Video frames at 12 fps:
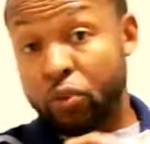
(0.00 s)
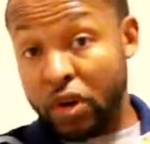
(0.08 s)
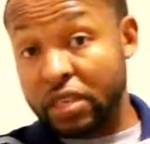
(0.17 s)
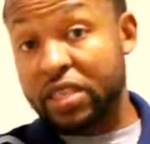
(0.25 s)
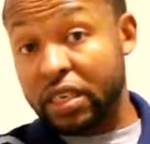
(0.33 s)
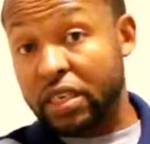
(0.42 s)

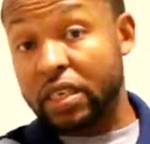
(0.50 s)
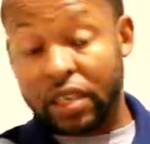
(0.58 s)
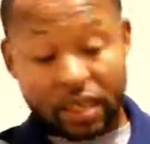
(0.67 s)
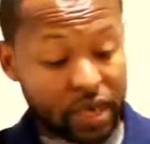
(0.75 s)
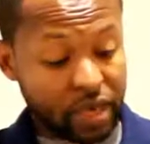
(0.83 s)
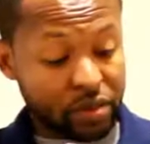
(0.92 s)
Pretty
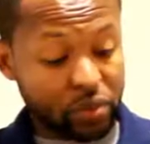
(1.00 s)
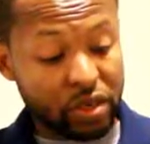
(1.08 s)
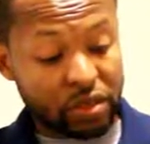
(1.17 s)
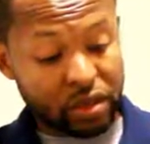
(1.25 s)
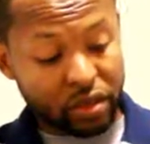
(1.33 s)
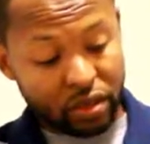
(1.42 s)
good, guys.
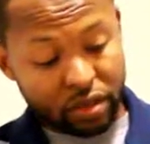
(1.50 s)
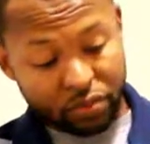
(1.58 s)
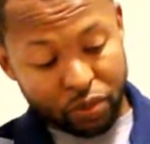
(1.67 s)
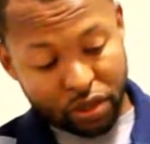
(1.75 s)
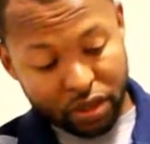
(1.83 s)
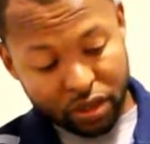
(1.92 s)
Pretty good.
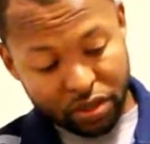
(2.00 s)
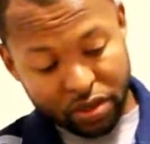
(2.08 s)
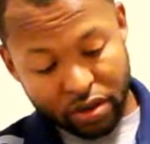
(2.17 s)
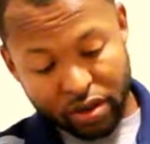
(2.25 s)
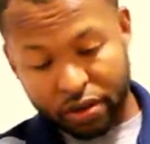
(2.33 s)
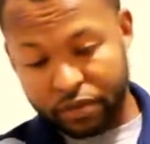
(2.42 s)
Pretty good
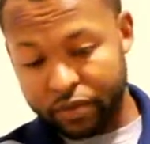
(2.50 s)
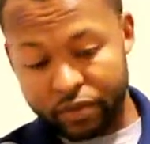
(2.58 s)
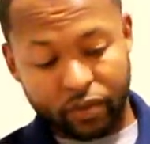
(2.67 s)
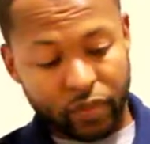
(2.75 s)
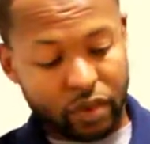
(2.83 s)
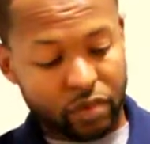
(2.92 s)
start
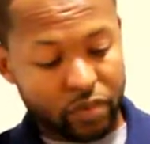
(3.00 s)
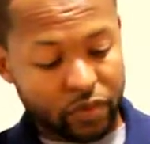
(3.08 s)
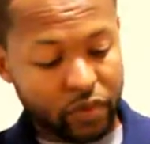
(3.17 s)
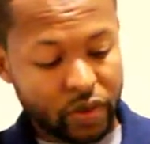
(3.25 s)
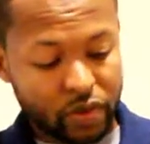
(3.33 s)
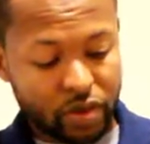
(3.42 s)

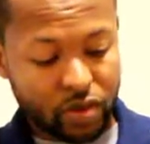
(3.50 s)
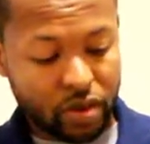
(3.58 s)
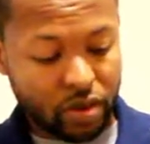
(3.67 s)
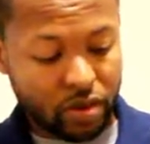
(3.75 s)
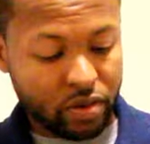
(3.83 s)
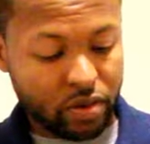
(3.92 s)
for the
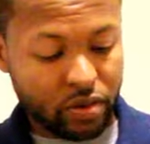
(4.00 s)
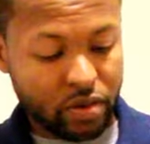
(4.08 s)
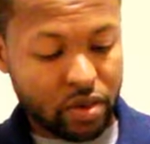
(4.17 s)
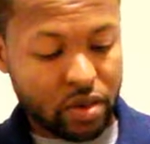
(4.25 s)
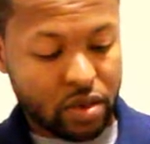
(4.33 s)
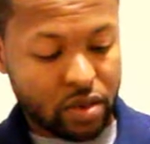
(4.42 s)
studio.
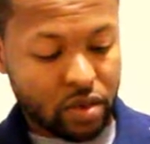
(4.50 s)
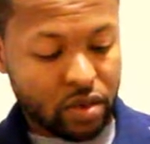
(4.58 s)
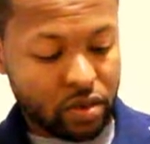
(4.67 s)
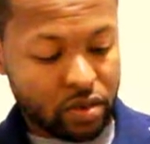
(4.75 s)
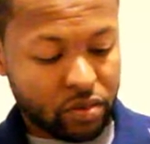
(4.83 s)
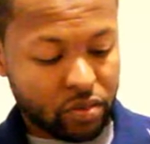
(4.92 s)

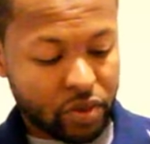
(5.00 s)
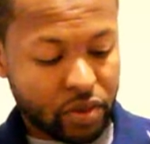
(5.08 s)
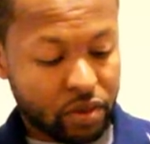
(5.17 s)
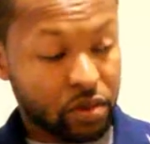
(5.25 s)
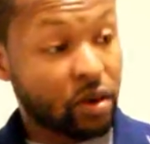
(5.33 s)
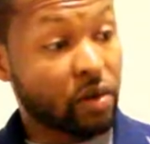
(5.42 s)
Pretty
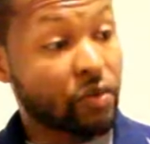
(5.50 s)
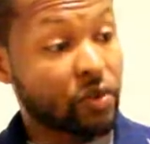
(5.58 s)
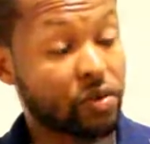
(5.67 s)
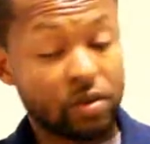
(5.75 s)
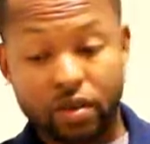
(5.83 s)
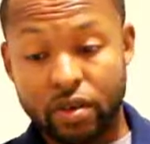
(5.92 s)
good start for
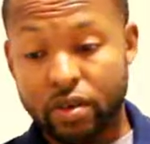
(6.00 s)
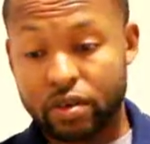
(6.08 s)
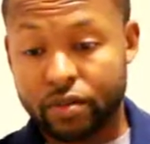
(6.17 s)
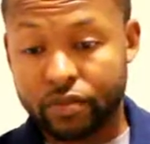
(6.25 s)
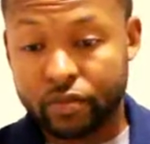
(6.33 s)
the studio.